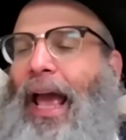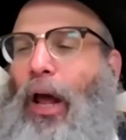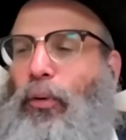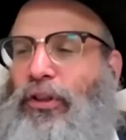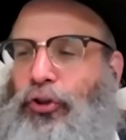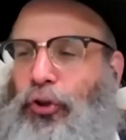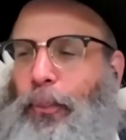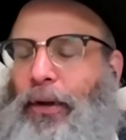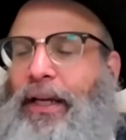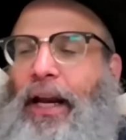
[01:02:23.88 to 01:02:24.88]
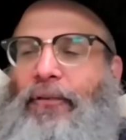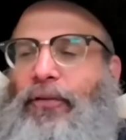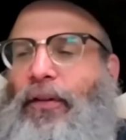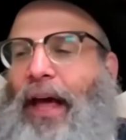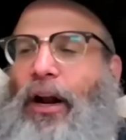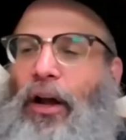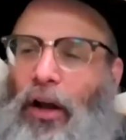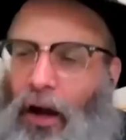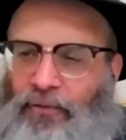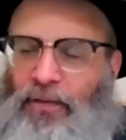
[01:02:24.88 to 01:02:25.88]
and we're super careful that a
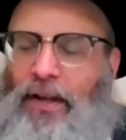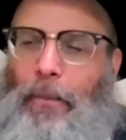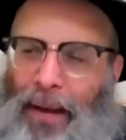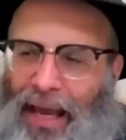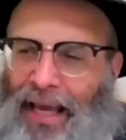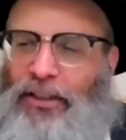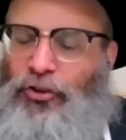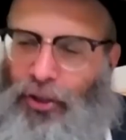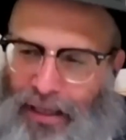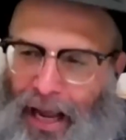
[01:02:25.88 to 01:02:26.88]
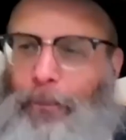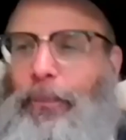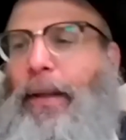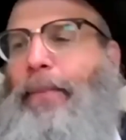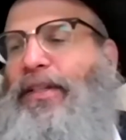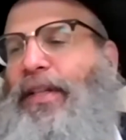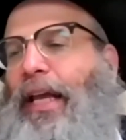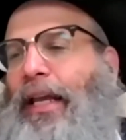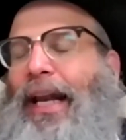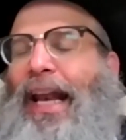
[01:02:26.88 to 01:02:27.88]
chaf and a bays should not be
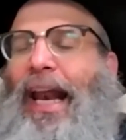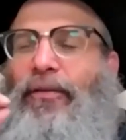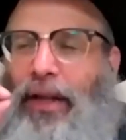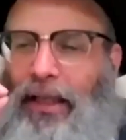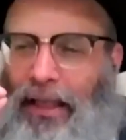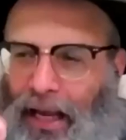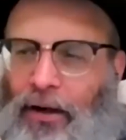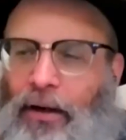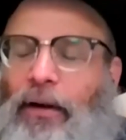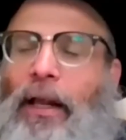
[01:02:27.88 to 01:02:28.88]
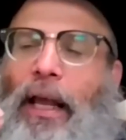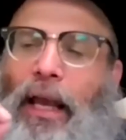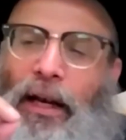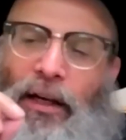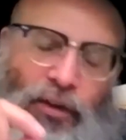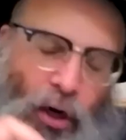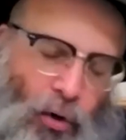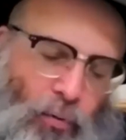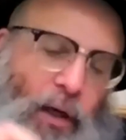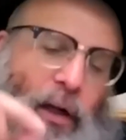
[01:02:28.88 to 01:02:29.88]
mistaken, and every letter in a
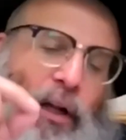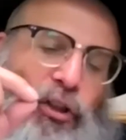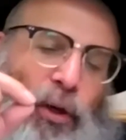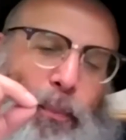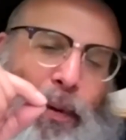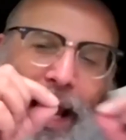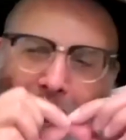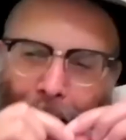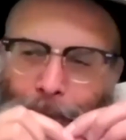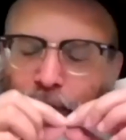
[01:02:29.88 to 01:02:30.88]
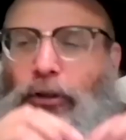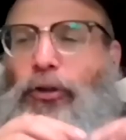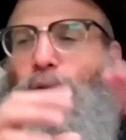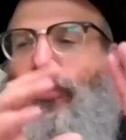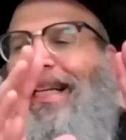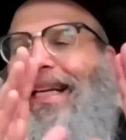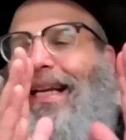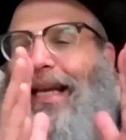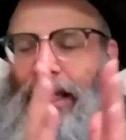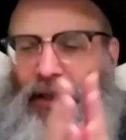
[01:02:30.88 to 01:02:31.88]
Torah should be
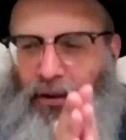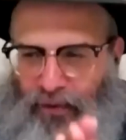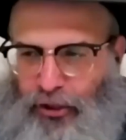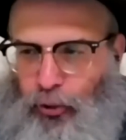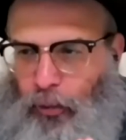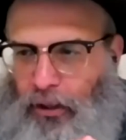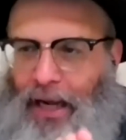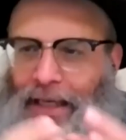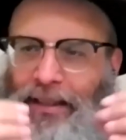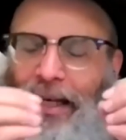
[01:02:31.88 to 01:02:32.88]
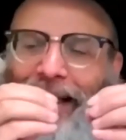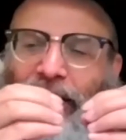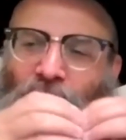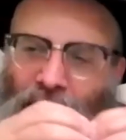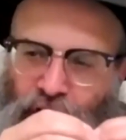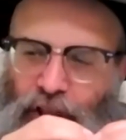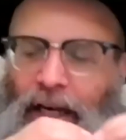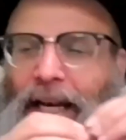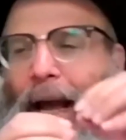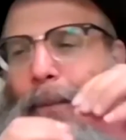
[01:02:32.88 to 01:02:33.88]
absolutely individualized and not
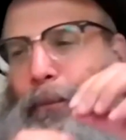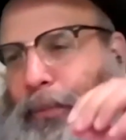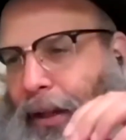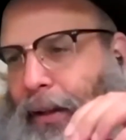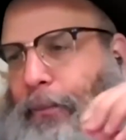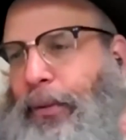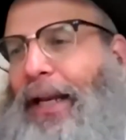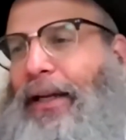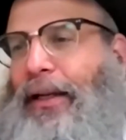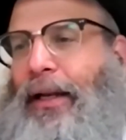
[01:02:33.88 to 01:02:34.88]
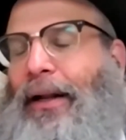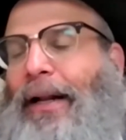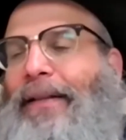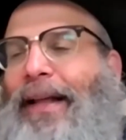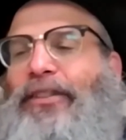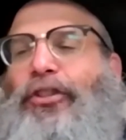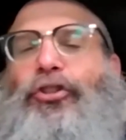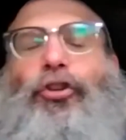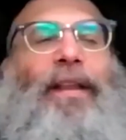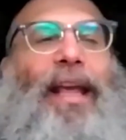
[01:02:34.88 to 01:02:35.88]
touching and not bl- blended. That is to
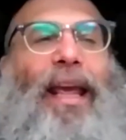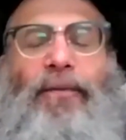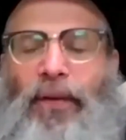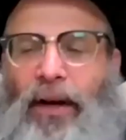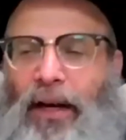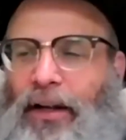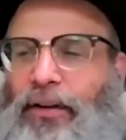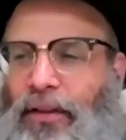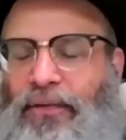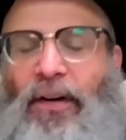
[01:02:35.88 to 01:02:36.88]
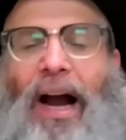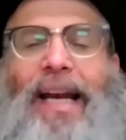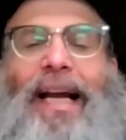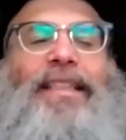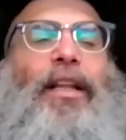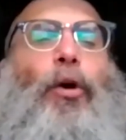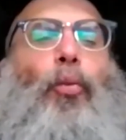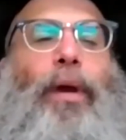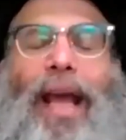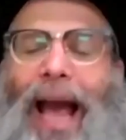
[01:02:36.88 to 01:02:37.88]
turn the infinite into the finite, so that
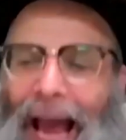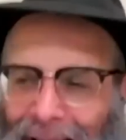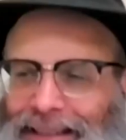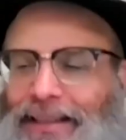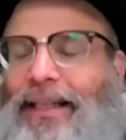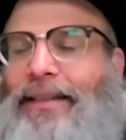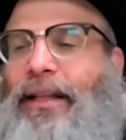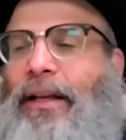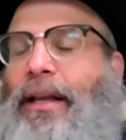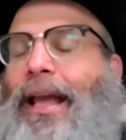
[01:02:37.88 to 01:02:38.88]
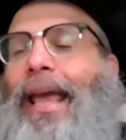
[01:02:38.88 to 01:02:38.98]
we access the